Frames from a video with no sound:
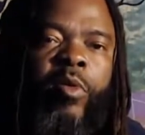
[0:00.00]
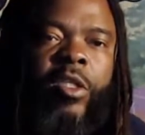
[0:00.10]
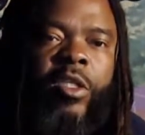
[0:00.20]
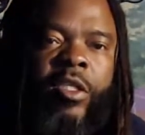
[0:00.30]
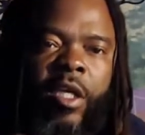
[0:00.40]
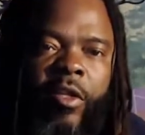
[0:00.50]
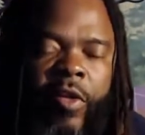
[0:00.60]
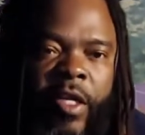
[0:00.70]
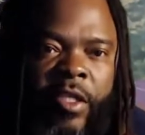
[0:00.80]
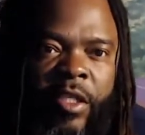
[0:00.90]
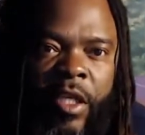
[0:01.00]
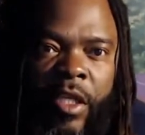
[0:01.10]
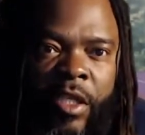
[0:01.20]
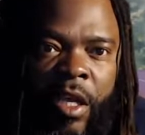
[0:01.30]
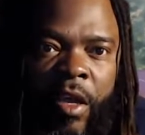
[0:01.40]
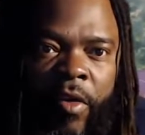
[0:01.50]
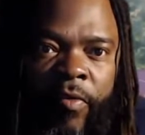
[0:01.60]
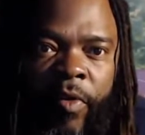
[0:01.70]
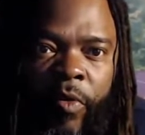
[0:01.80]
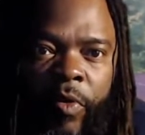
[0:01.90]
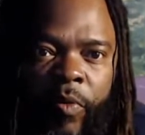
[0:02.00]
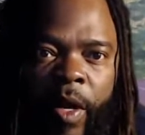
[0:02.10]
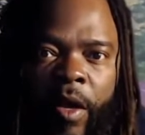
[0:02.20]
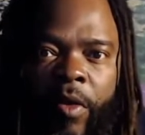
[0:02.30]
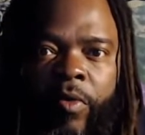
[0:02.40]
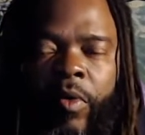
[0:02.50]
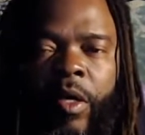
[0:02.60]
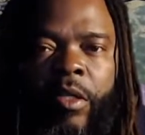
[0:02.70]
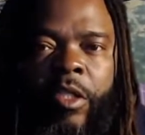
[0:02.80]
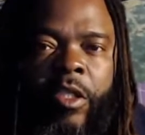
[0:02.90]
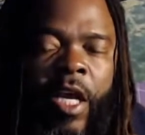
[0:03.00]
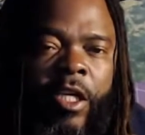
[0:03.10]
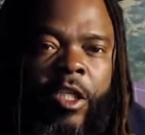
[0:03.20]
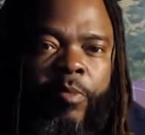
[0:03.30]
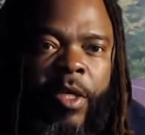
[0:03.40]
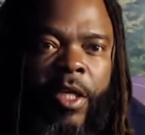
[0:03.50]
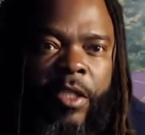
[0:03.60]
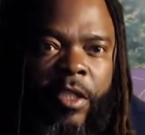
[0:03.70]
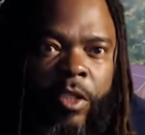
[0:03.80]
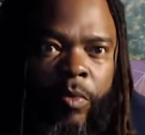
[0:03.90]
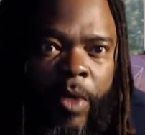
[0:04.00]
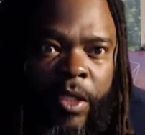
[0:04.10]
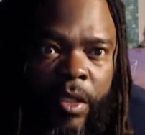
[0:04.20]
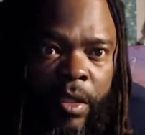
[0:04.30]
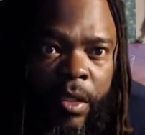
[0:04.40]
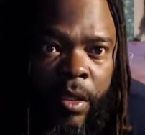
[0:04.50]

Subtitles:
are just other entities floating around, just kind of just picking at the situation.